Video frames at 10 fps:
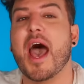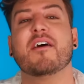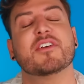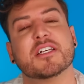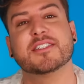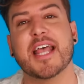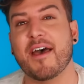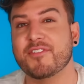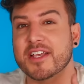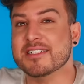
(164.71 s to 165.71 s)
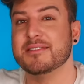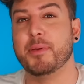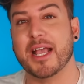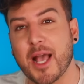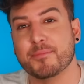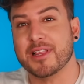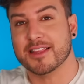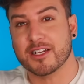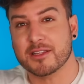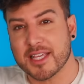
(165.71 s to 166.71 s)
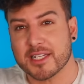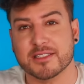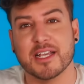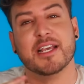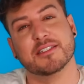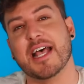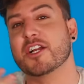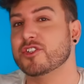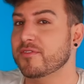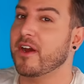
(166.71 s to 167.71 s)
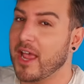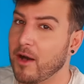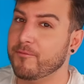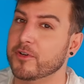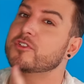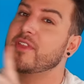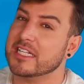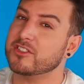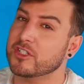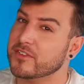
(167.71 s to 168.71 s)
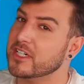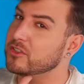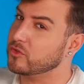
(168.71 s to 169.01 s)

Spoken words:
having a staff that can pick up the little things is actually very helpful. So that server is